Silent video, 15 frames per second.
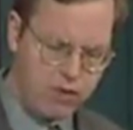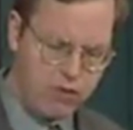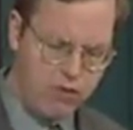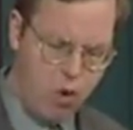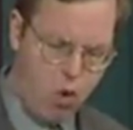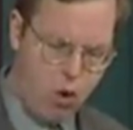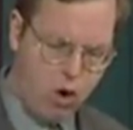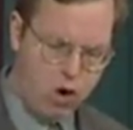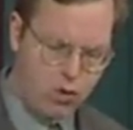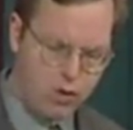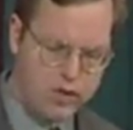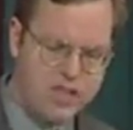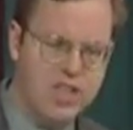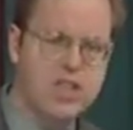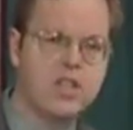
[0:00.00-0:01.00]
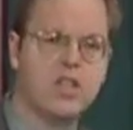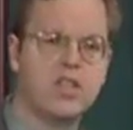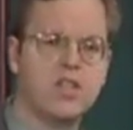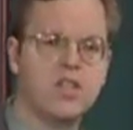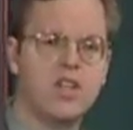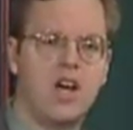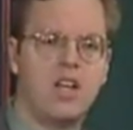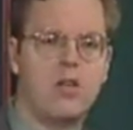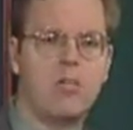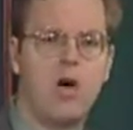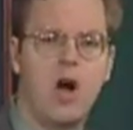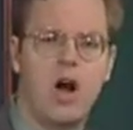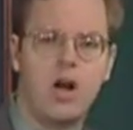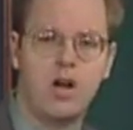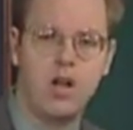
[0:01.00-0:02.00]
for resistance on the
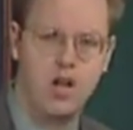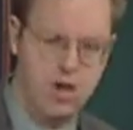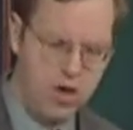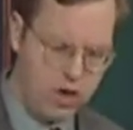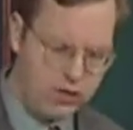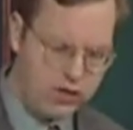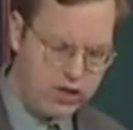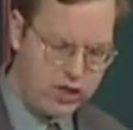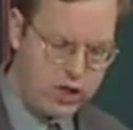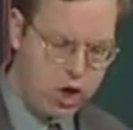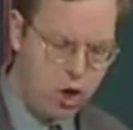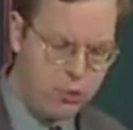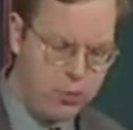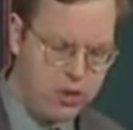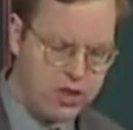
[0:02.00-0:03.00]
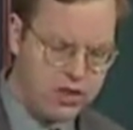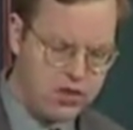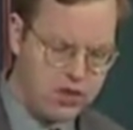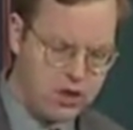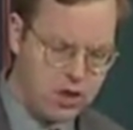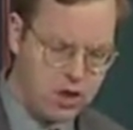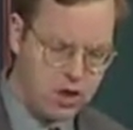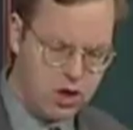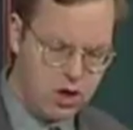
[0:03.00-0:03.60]
part of Ethiopians,